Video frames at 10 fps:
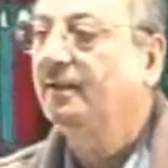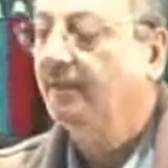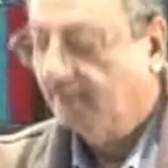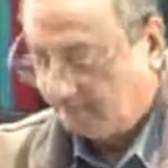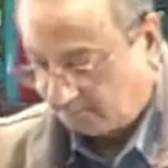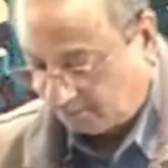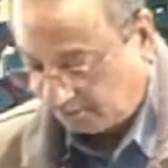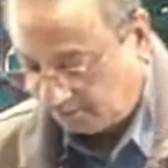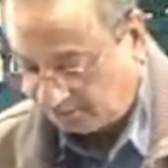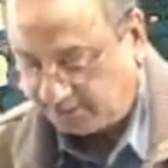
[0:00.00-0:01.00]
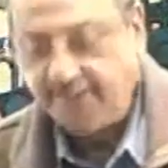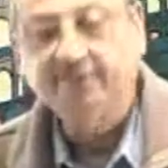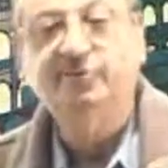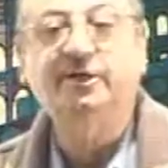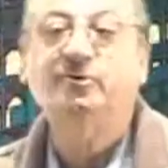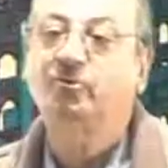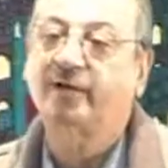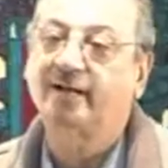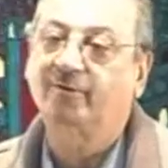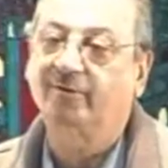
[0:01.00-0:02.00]
What do you see? 3 to 10
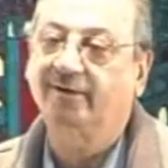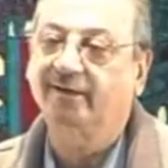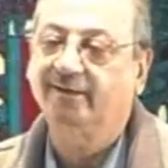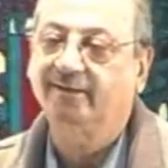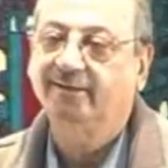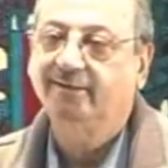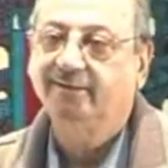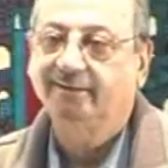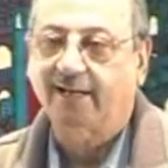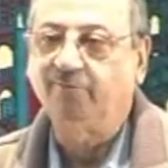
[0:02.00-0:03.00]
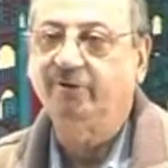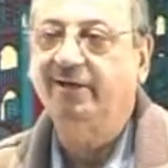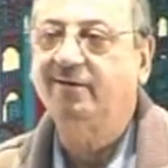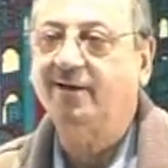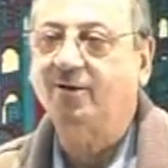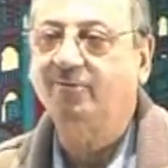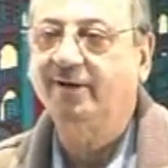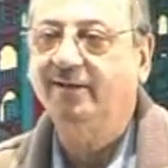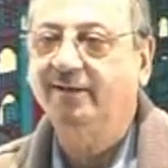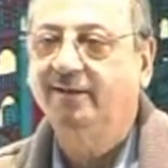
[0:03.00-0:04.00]
only. Can we read loudly?
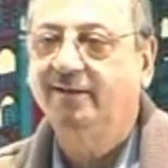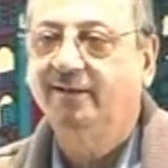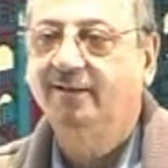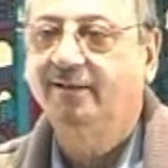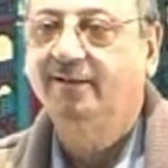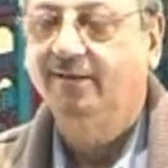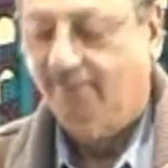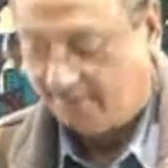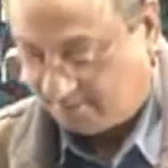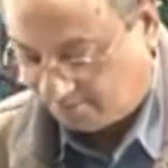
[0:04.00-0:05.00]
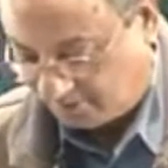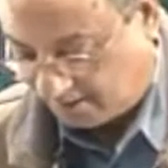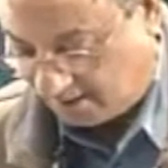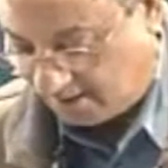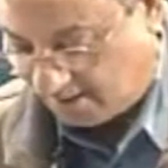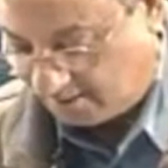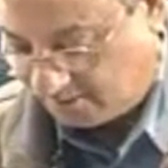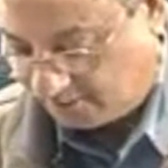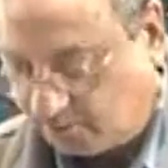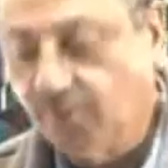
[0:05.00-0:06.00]

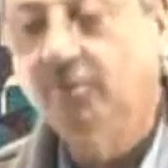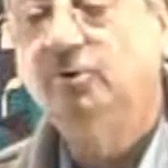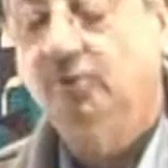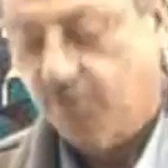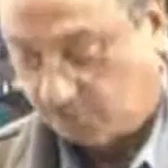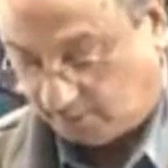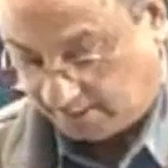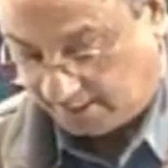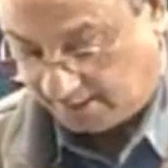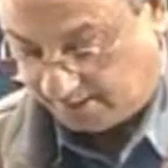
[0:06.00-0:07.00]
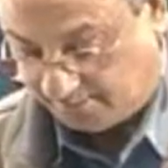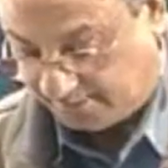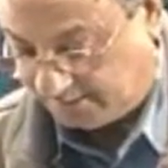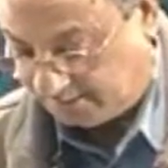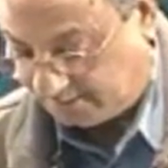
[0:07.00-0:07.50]
Salasatu tullabin.